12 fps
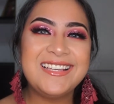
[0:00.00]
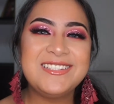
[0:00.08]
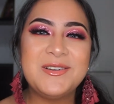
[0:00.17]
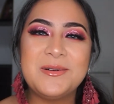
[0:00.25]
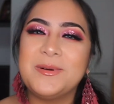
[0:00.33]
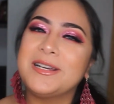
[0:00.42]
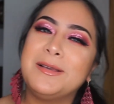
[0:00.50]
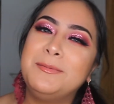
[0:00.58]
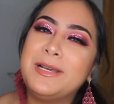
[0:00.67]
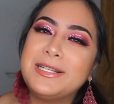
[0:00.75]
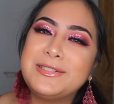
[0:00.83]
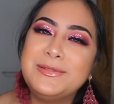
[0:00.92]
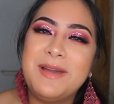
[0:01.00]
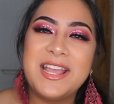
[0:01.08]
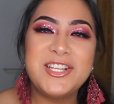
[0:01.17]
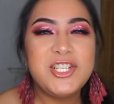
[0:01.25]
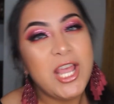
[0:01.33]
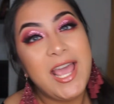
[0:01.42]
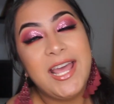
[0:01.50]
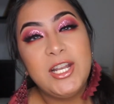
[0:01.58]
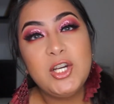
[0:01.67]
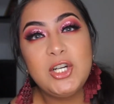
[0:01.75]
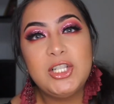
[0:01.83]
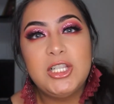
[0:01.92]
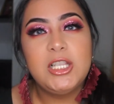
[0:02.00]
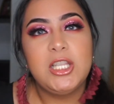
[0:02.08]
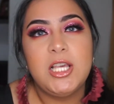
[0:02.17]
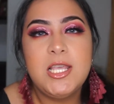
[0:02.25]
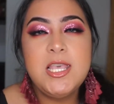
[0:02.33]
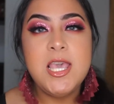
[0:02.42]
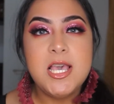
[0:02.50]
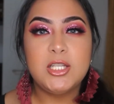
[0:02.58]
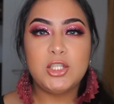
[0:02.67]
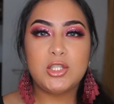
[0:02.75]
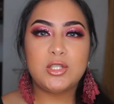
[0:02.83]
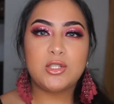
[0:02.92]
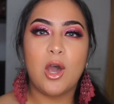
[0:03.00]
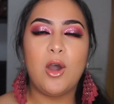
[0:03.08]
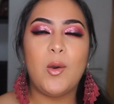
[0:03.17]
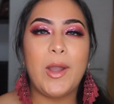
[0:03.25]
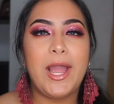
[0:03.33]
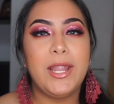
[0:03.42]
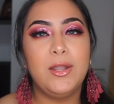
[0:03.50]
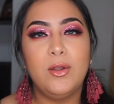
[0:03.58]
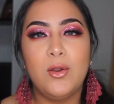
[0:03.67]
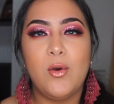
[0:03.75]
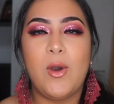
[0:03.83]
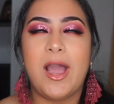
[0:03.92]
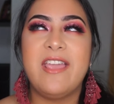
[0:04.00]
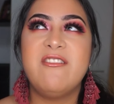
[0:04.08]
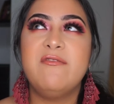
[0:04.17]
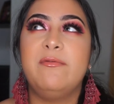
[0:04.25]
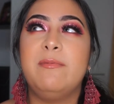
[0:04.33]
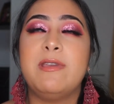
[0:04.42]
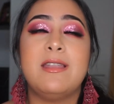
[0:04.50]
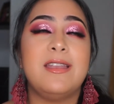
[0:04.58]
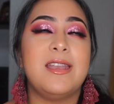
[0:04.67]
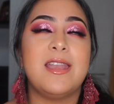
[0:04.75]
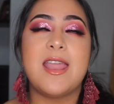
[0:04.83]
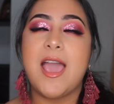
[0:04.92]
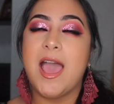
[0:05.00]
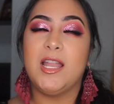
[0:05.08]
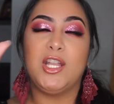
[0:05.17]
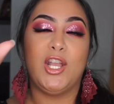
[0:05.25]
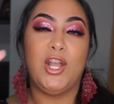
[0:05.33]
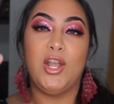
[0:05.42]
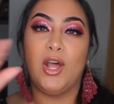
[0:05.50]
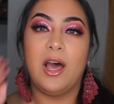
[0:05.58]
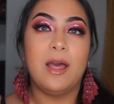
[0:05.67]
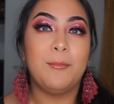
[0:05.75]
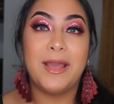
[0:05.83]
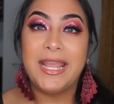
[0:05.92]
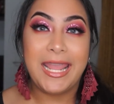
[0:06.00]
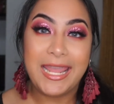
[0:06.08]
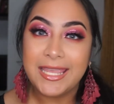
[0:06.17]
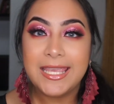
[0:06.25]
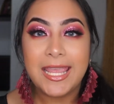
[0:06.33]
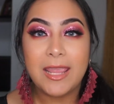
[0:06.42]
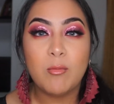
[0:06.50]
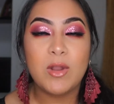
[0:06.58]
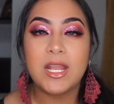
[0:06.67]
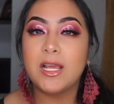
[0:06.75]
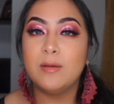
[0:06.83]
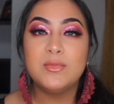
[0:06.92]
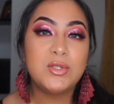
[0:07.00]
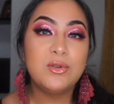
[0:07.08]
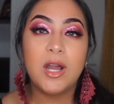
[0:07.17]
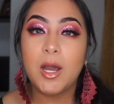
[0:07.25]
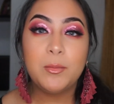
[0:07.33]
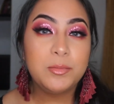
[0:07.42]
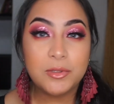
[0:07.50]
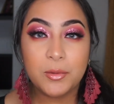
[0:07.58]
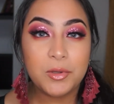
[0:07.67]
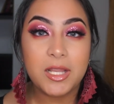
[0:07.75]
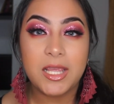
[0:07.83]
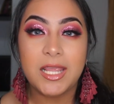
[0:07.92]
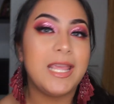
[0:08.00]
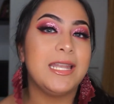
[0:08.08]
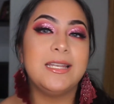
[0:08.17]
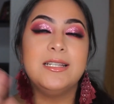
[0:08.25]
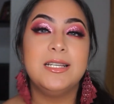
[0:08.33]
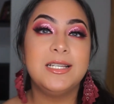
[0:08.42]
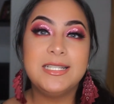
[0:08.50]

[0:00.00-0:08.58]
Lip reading: guys, welcome back to my channel. So I know I have been not on my A game when it comes to uploading and